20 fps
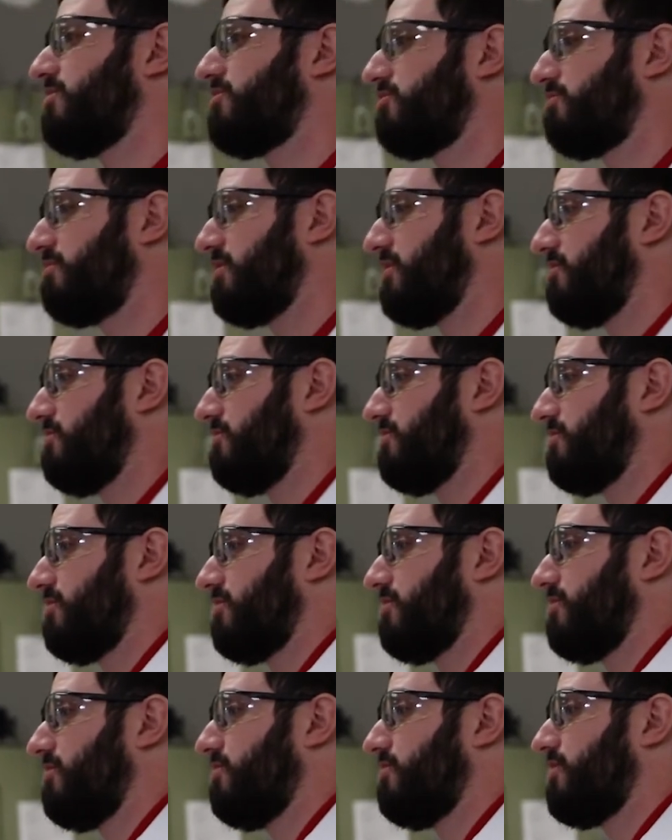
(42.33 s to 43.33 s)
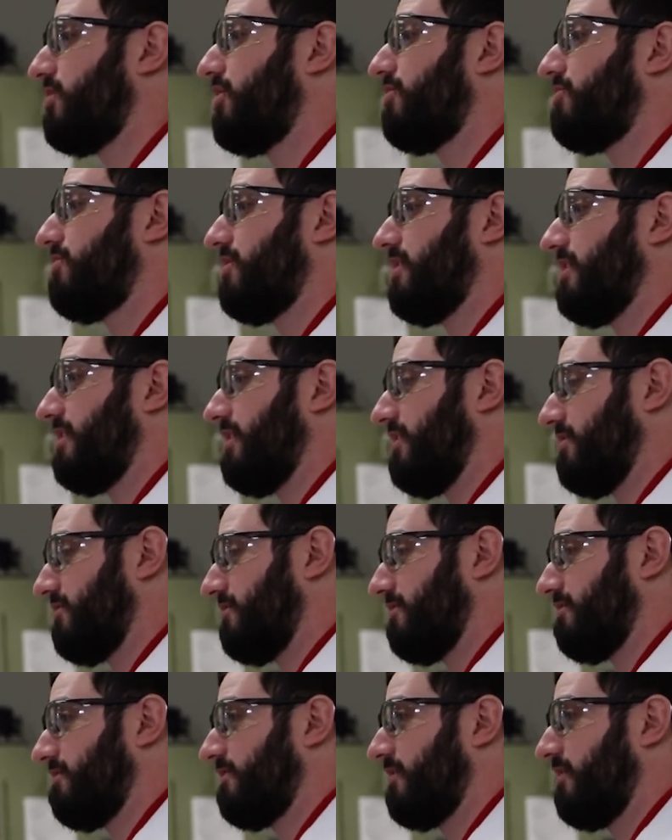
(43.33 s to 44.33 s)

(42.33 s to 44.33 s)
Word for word: which will be used to cure the adhesive.